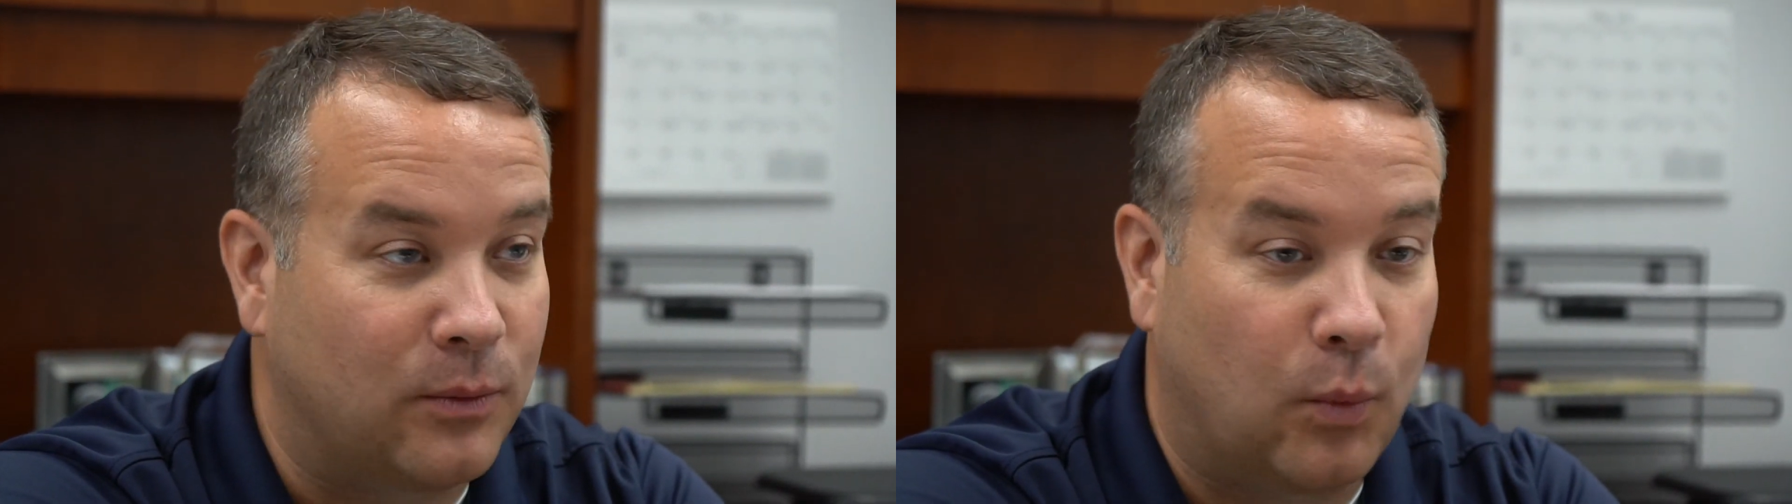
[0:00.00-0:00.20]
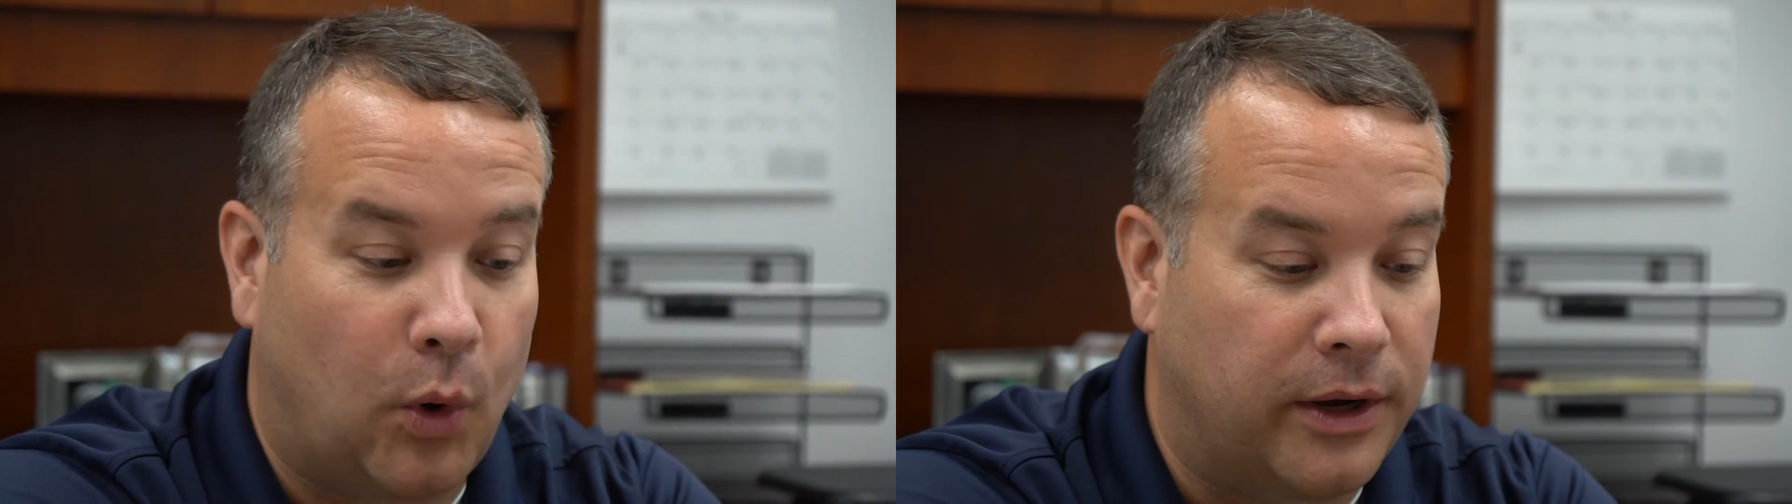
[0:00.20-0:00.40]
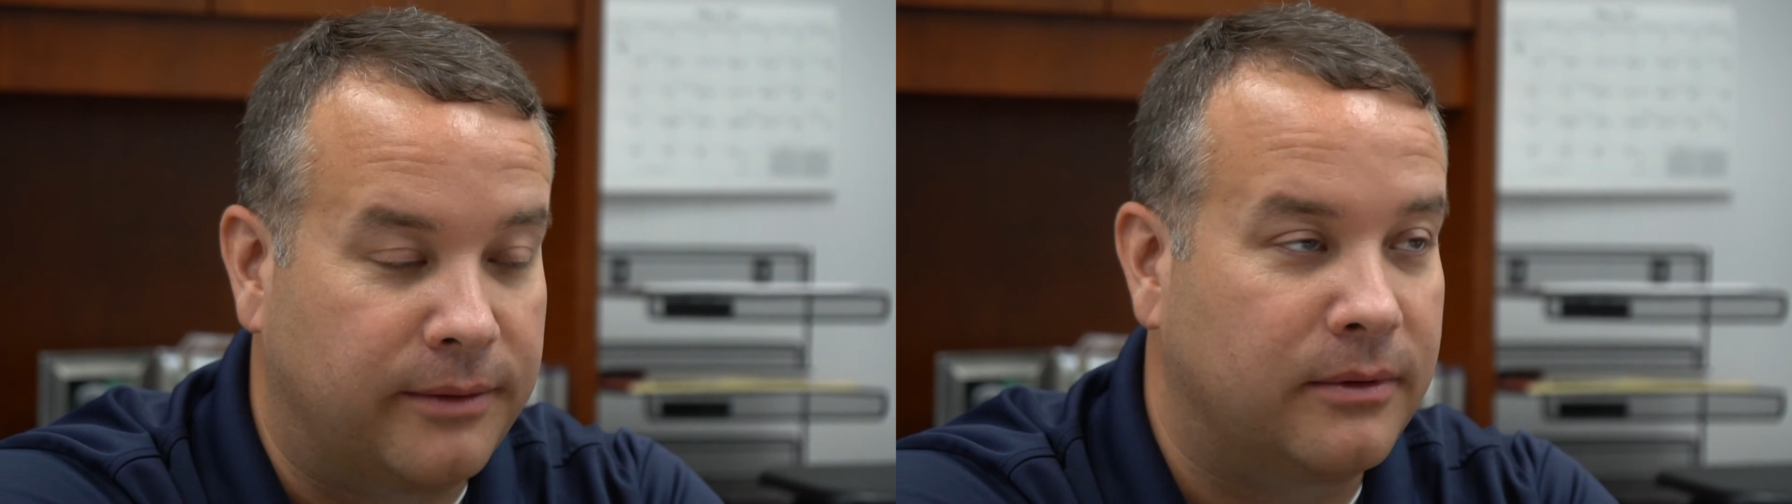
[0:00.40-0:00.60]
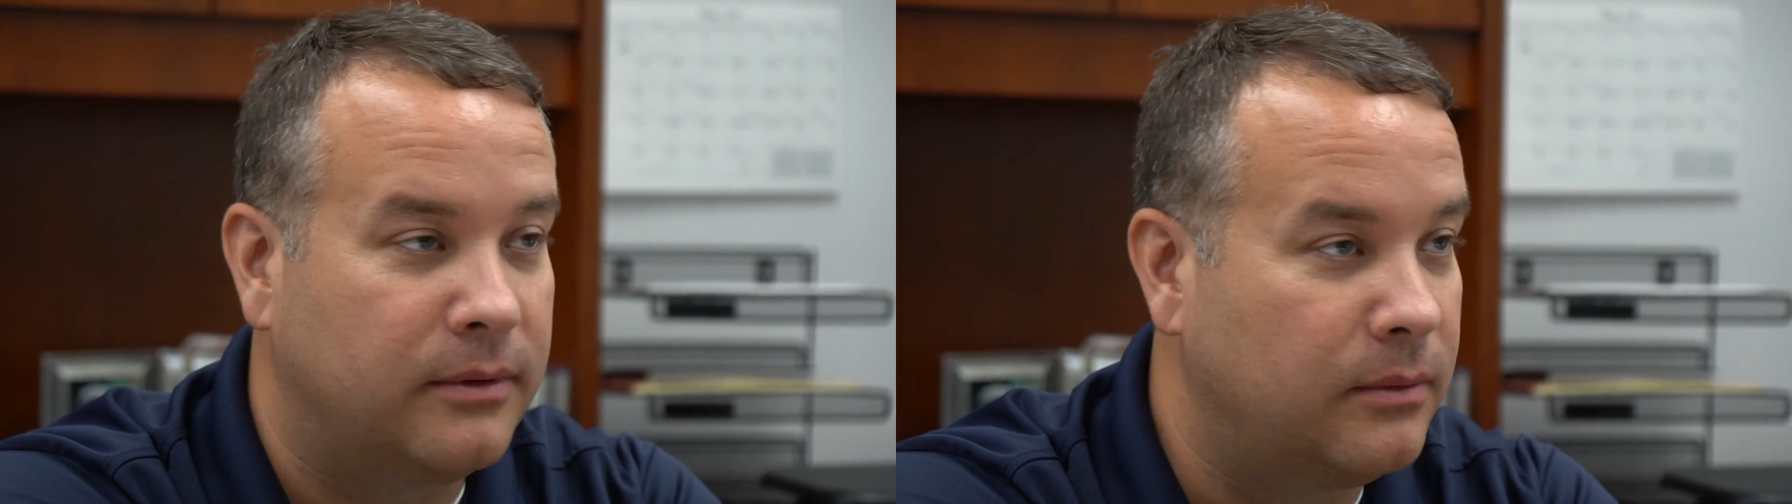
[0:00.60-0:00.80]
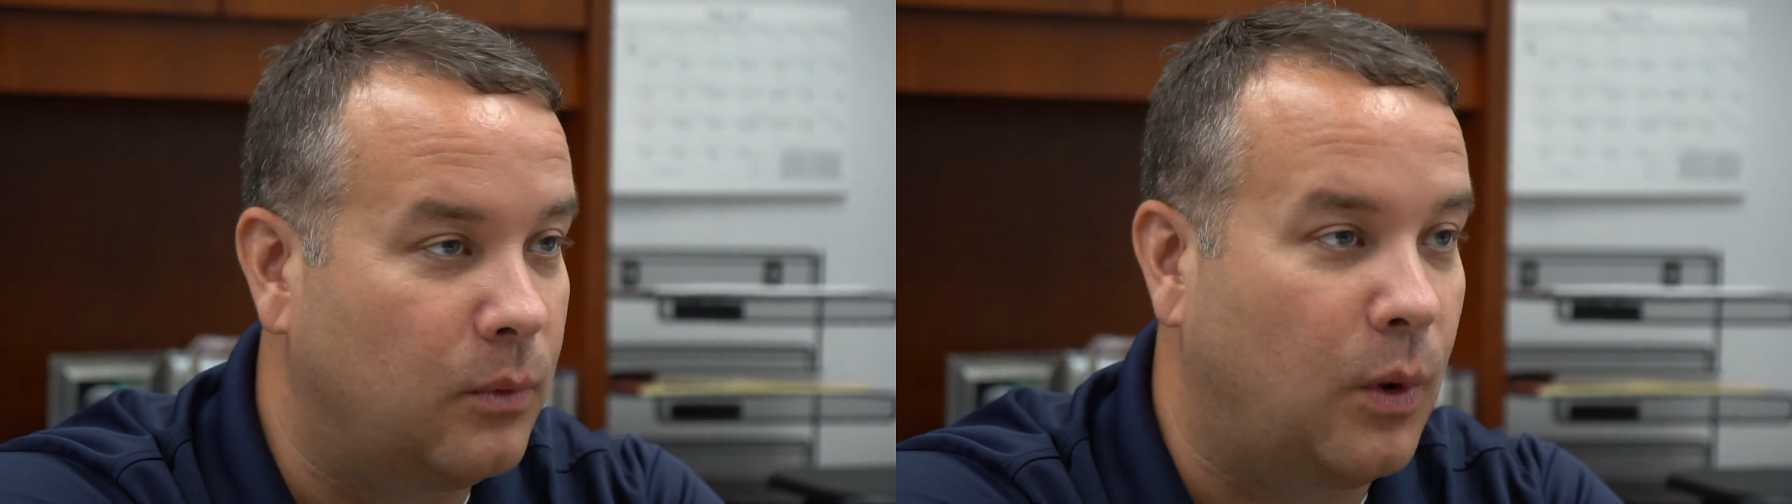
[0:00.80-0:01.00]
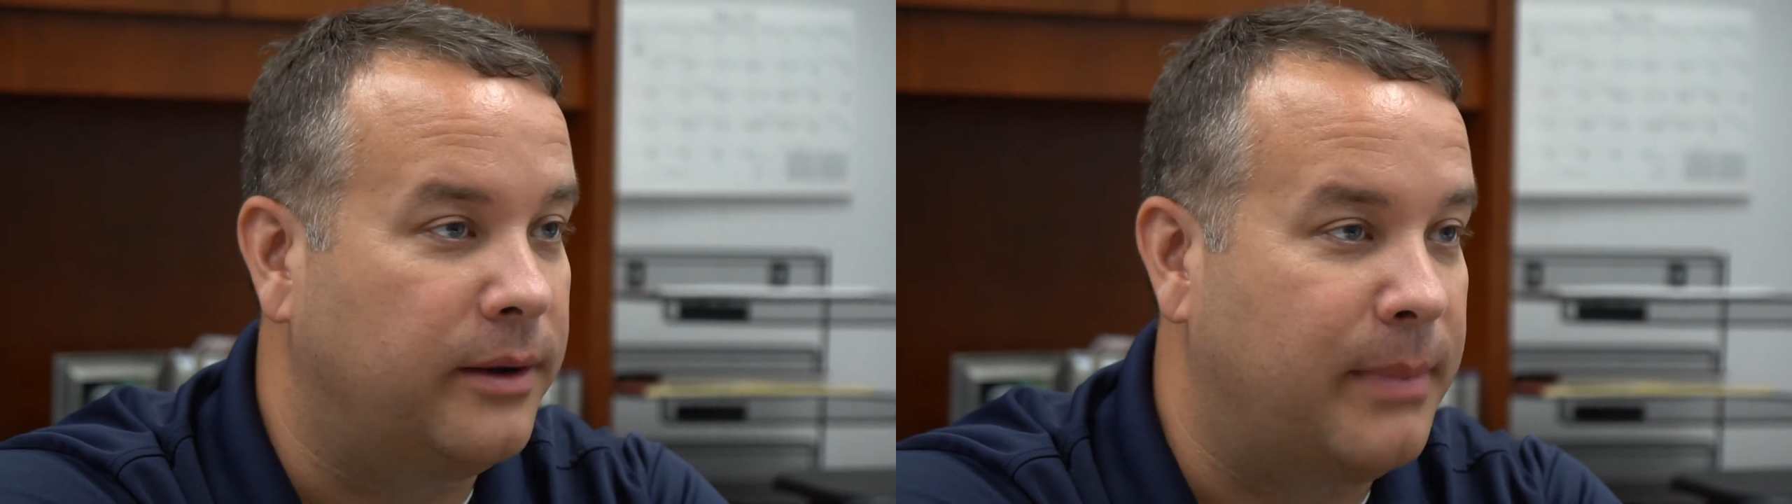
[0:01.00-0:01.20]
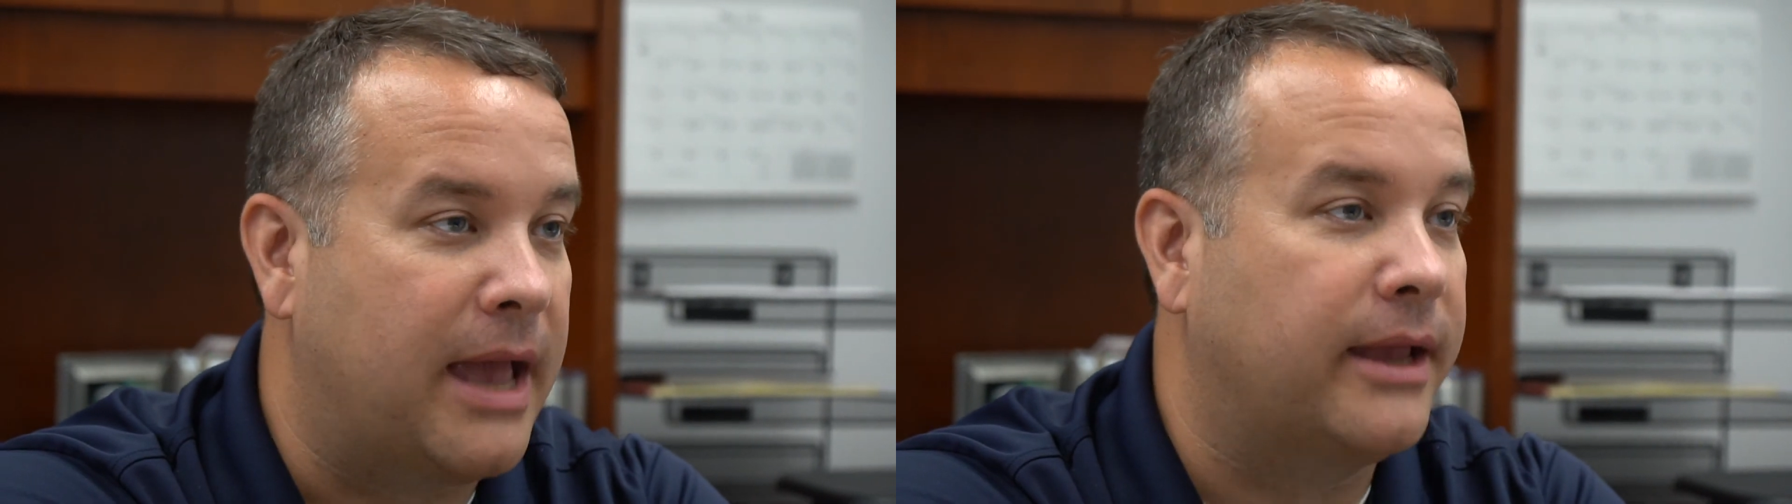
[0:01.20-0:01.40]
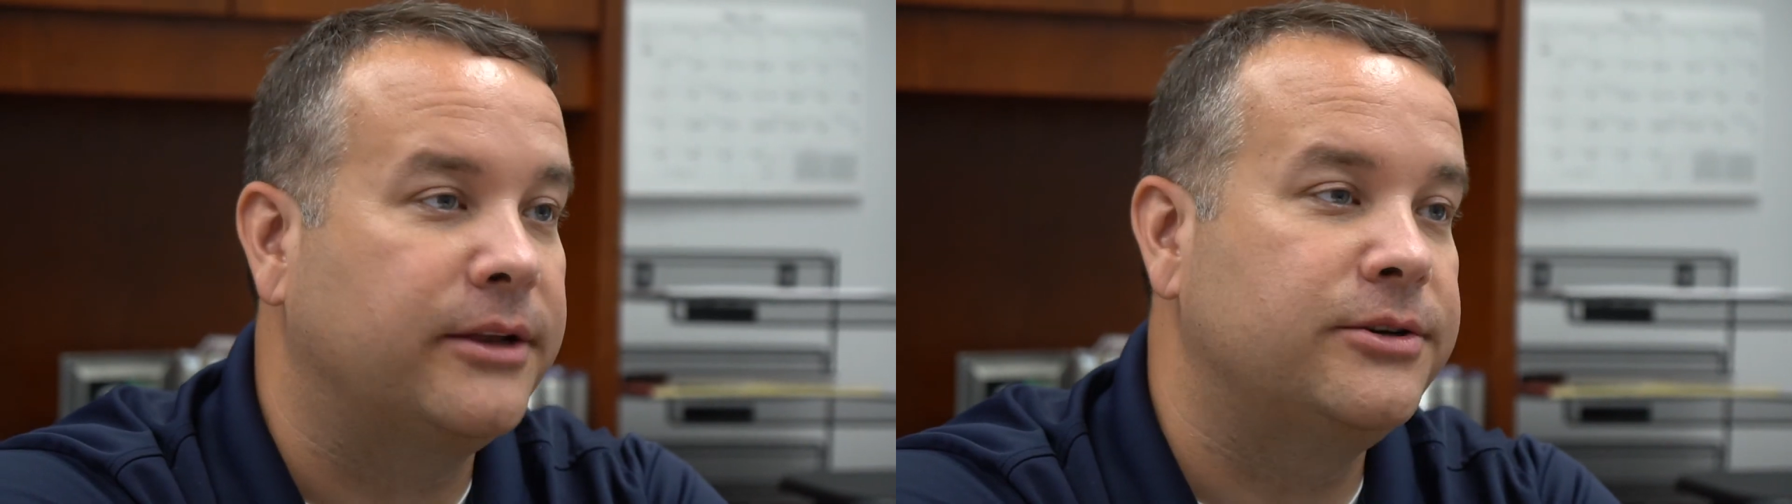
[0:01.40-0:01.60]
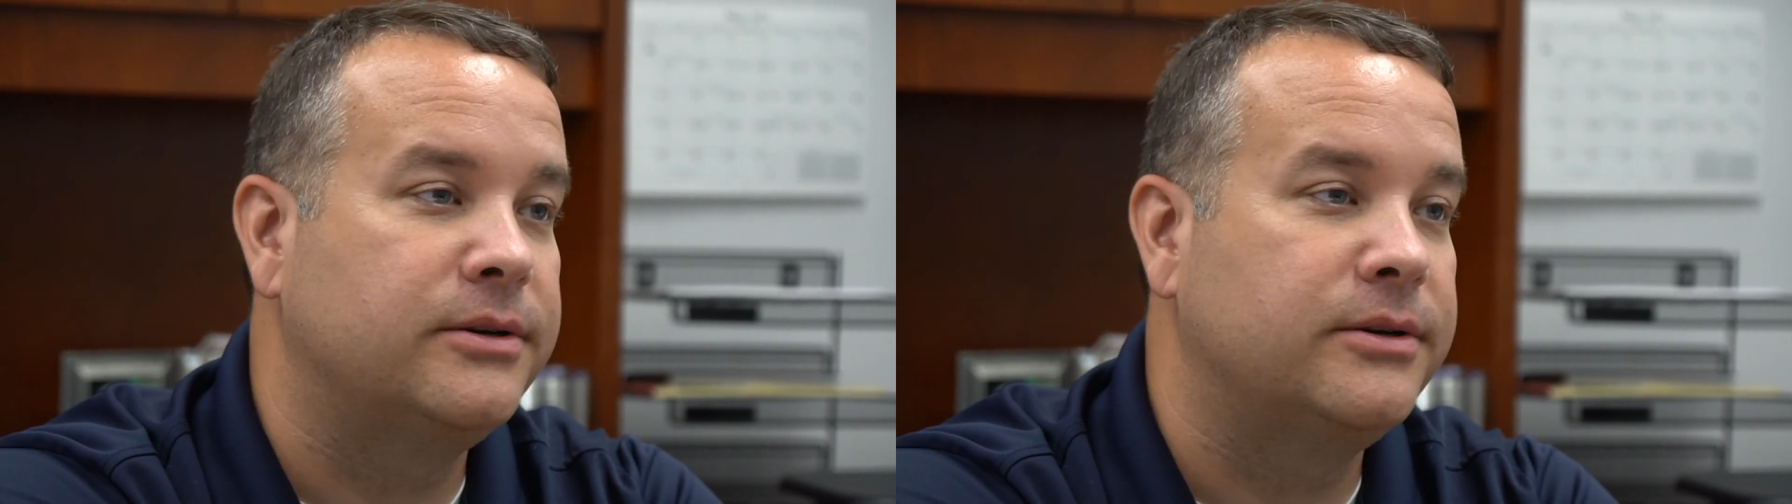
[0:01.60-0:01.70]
in one package.